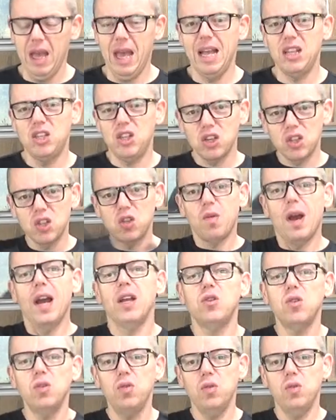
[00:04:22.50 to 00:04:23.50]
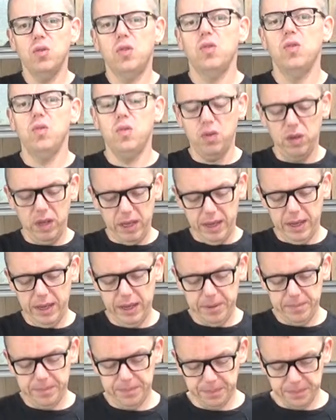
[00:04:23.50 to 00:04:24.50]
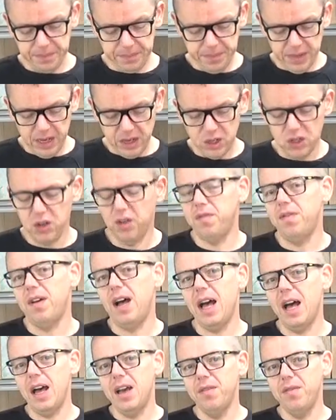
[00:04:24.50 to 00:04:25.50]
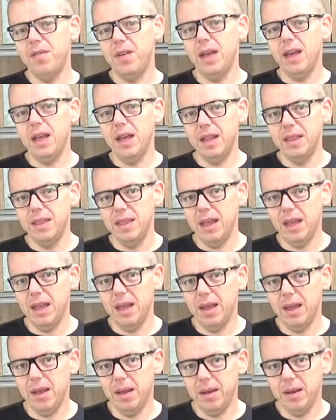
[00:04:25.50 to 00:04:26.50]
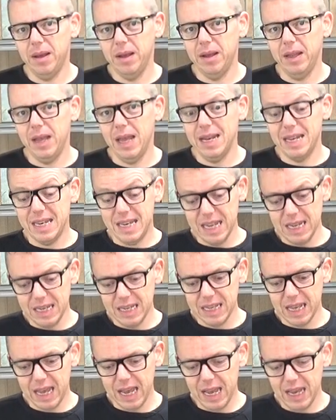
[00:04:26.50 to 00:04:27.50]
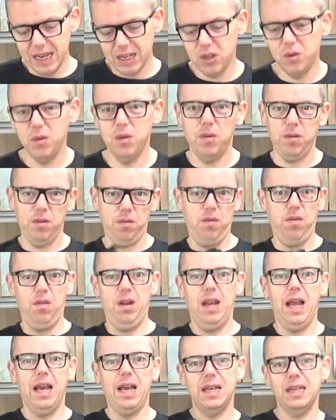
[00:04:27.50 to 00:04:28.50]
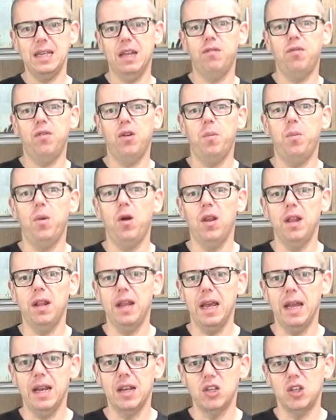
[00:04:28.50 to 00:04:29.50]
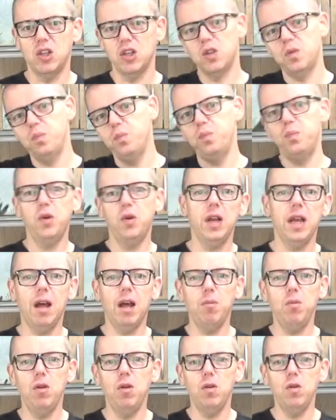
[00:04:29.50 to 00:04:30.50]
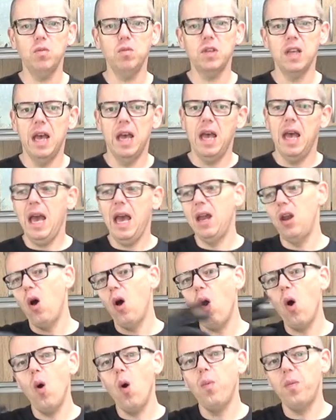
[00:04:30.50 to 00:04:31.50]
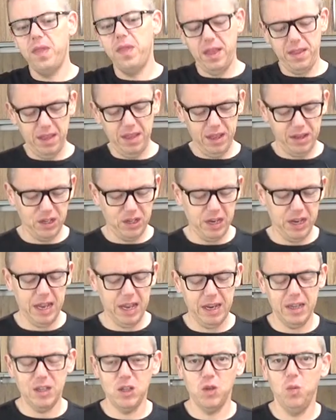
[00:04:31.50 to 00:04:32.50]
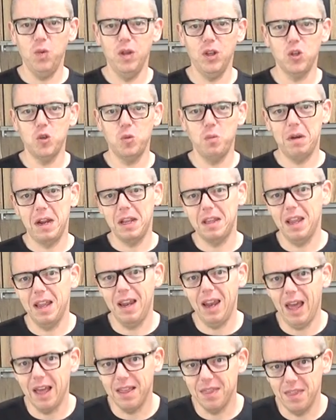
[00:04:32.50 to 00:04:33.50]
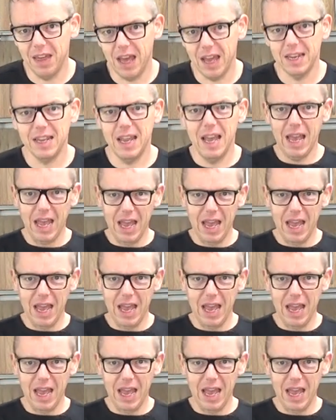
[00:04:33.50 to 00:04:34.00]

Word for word: It just tries to, to uh, survive and uh, in this case like I said, for the pollinators, just putting out blooms and hope that the genetics will spread like that.